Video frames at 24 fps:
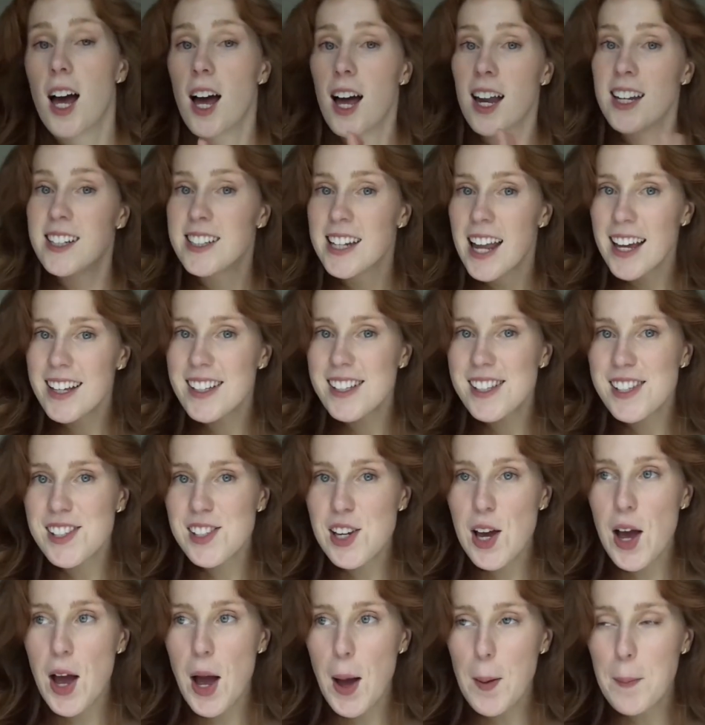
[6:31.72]
Next
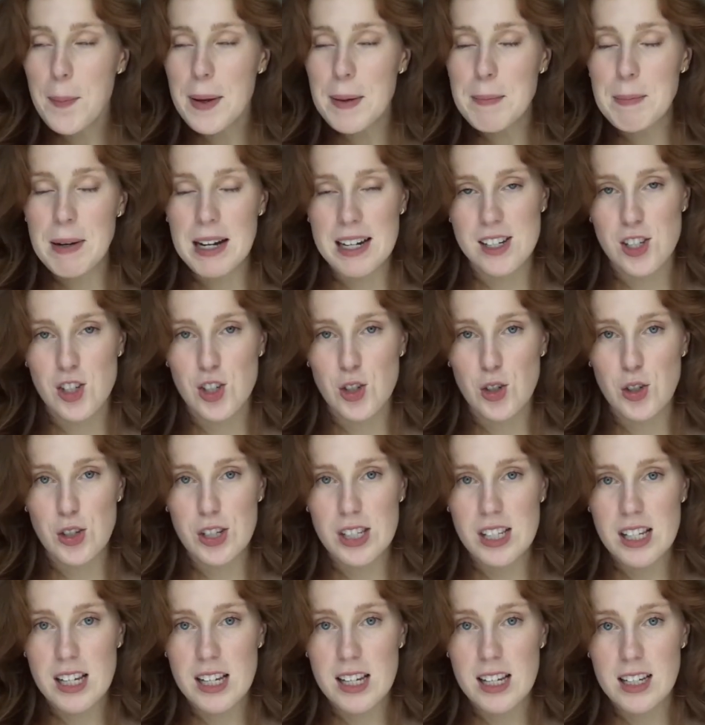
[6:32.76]
up in my
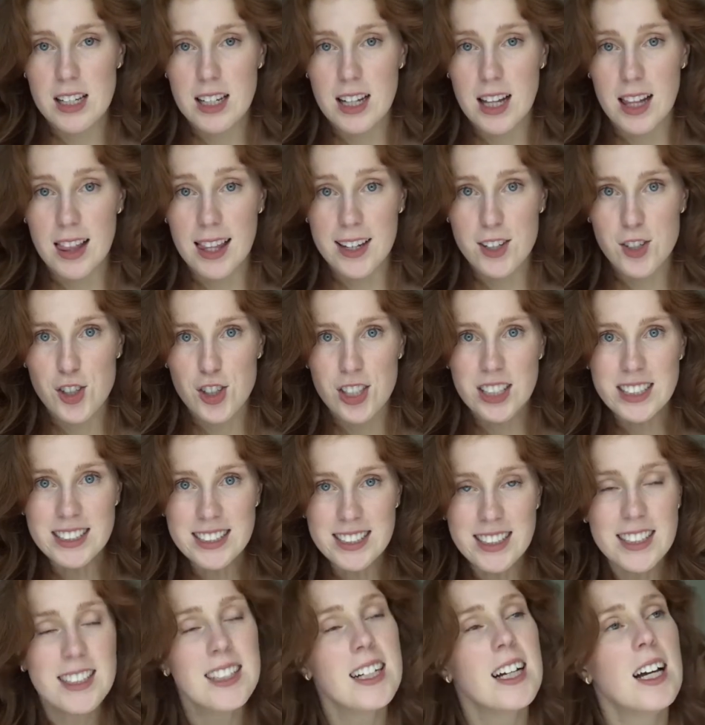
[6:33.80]
shoe collection,
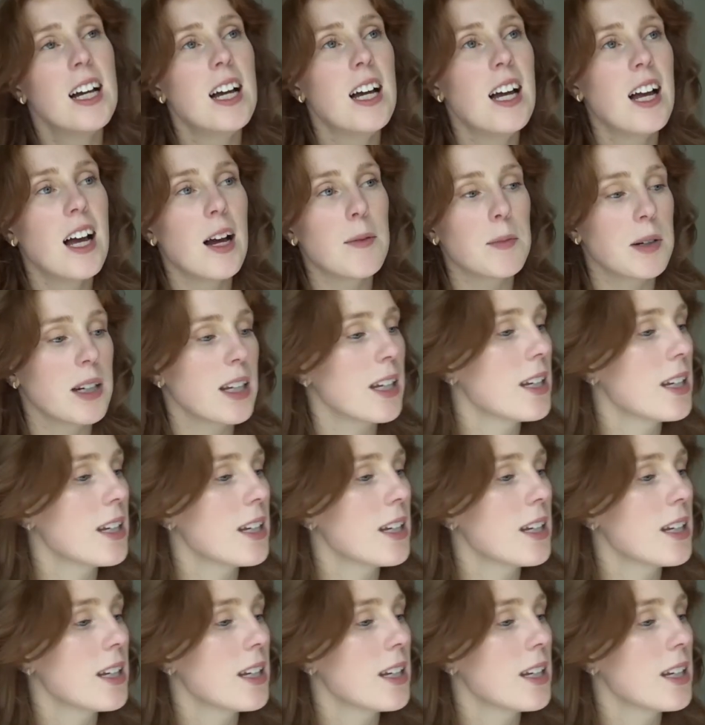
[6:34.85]
I'm gonna